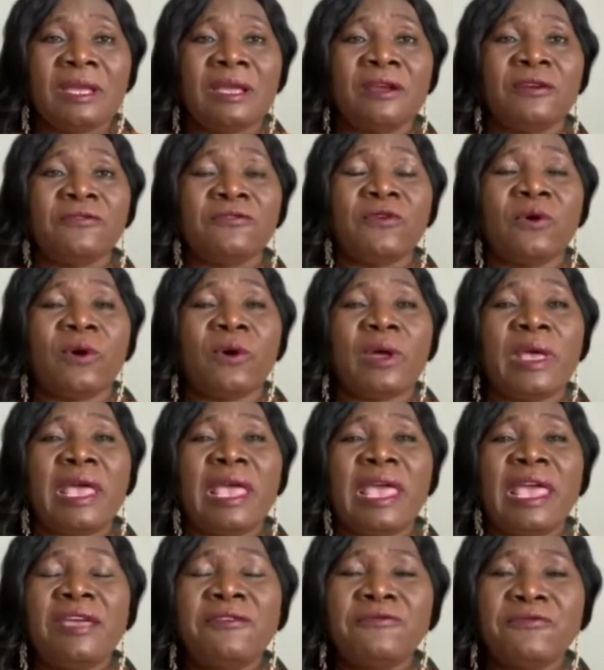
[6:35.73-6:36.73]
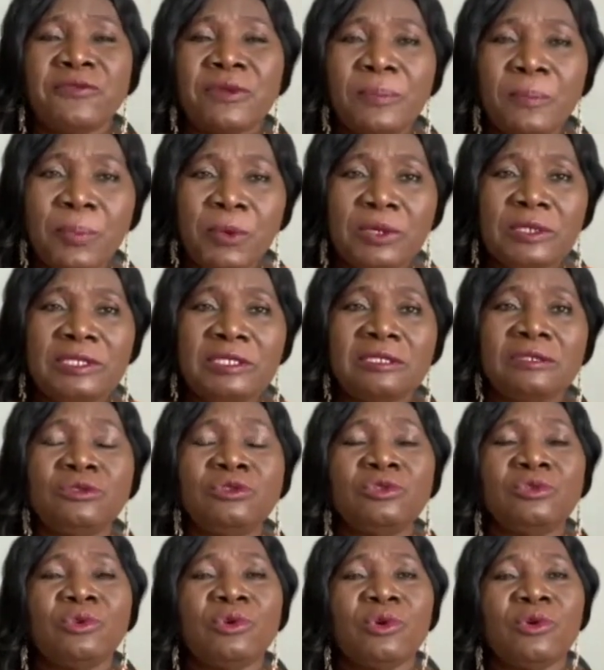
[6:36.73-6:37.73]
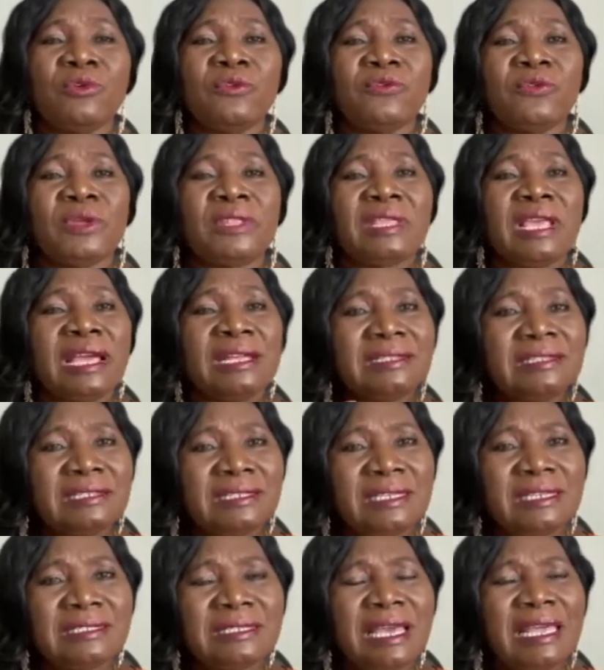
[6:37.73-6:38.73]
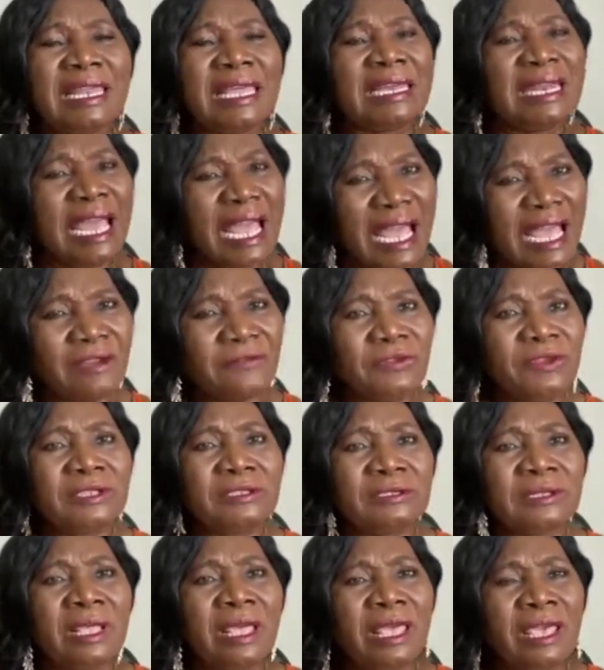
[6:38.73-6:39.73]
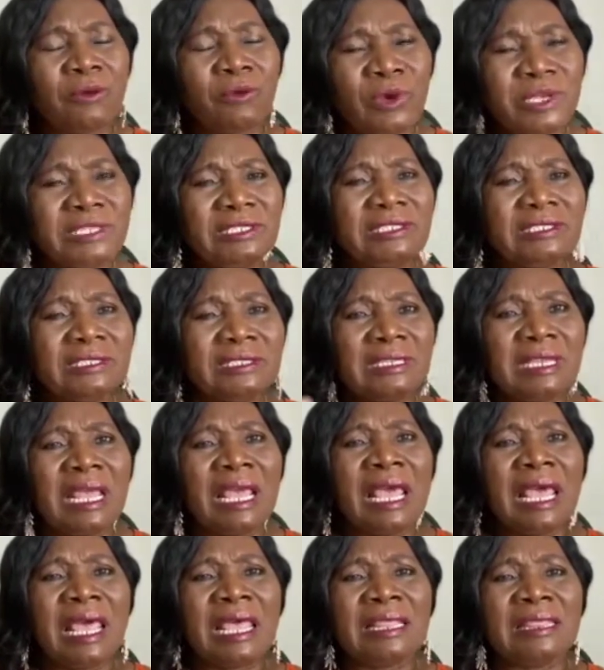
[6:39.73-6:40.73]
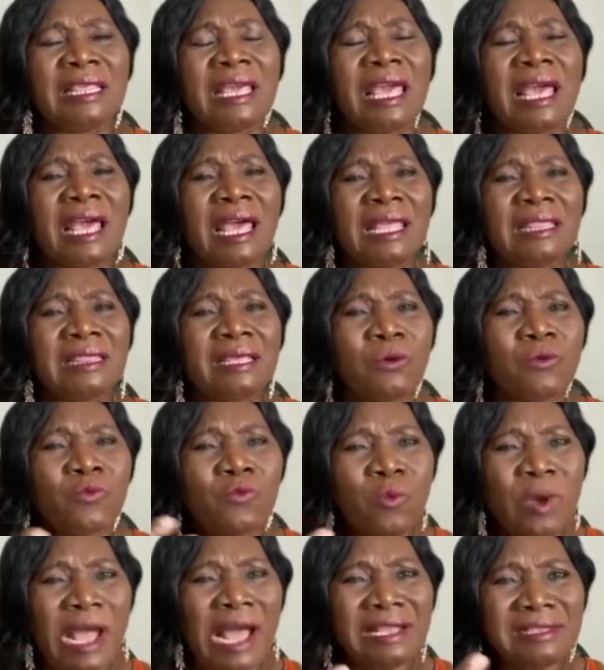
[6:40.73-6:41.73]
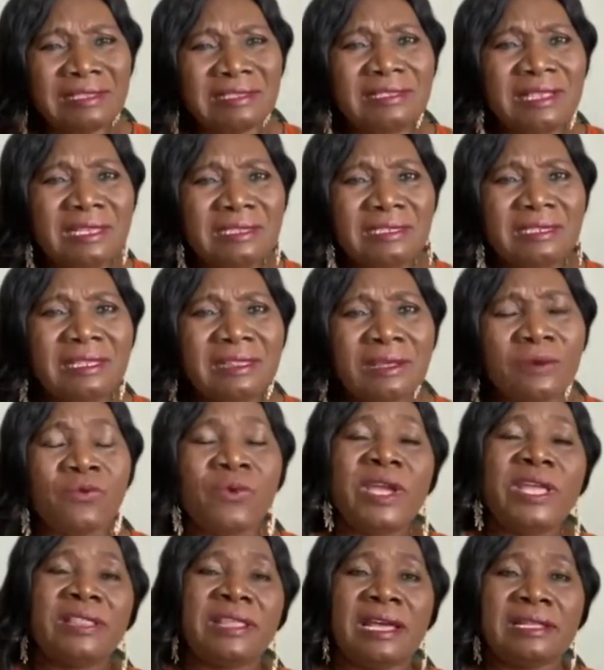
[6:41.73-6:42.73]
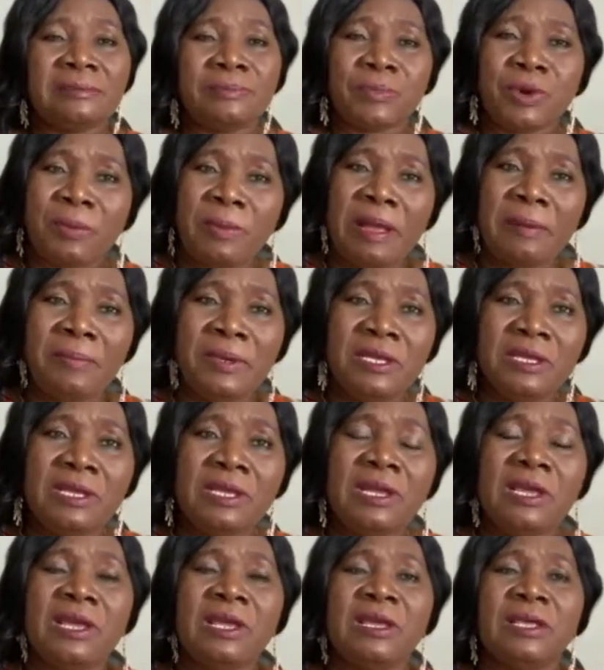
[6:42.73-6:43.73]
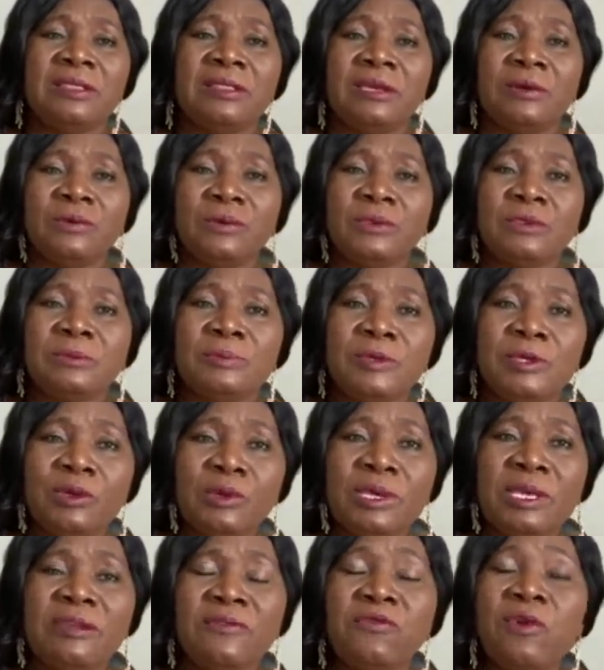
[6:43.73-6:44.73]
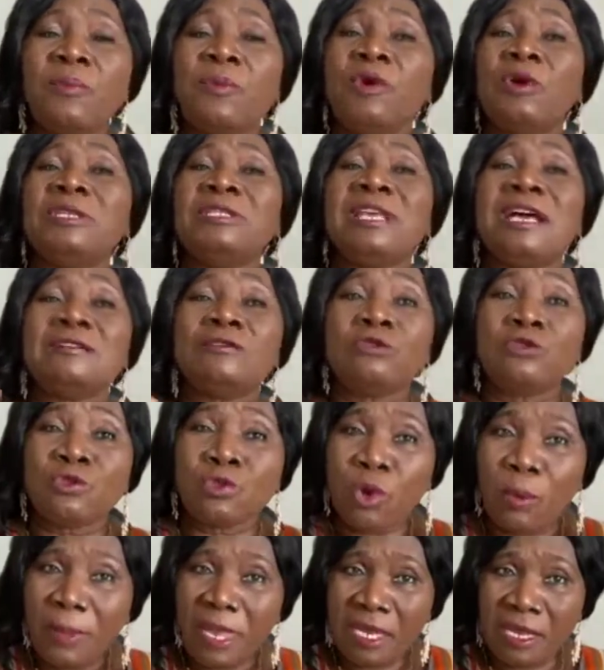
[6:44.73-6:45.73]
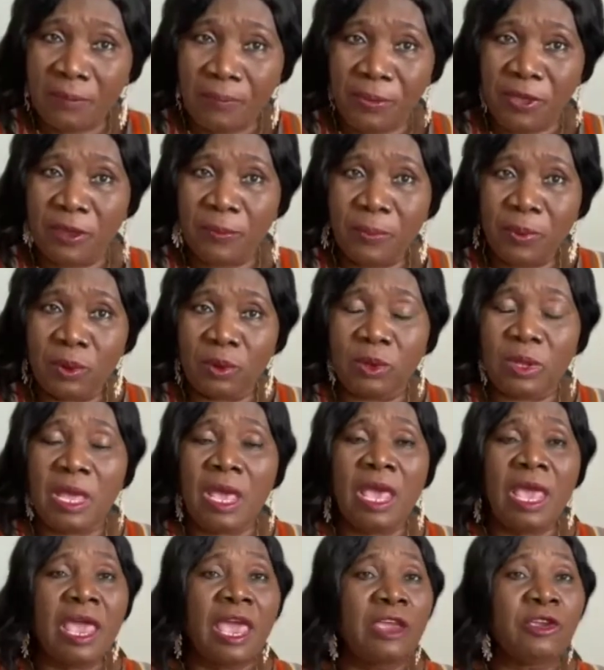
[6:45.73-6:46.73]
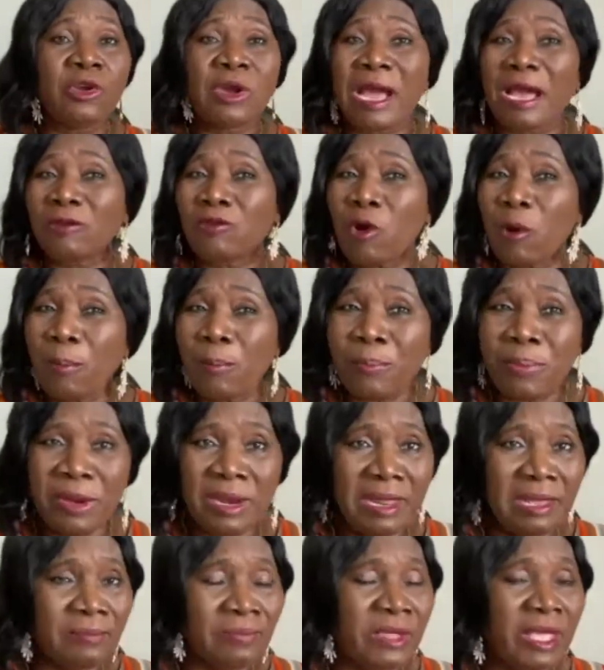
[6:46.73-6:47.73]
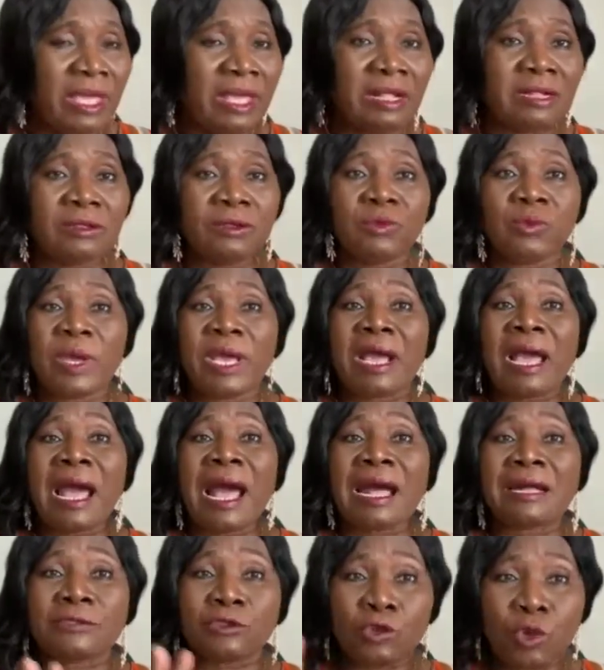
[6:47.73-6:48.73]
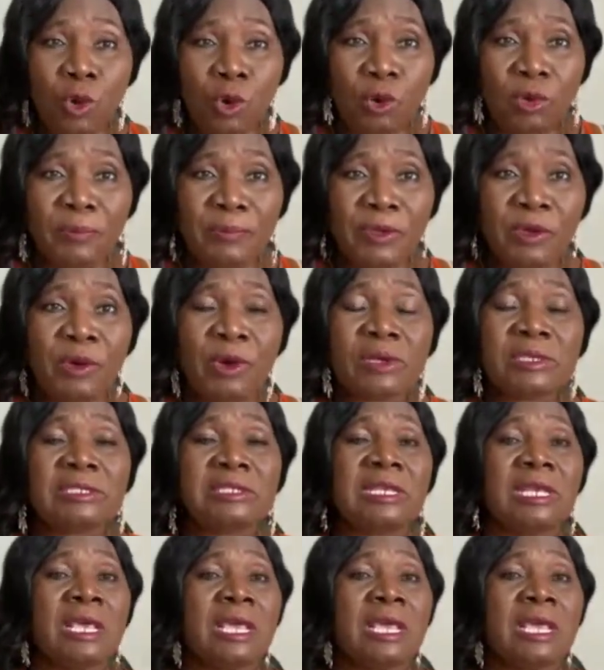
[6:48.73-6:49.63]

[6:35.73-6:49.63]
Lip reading: for everybody to go for the antenatal and have her question the answered the way that probably they would be looking for, because there are so many people, and you cannot blame the health worker at all, because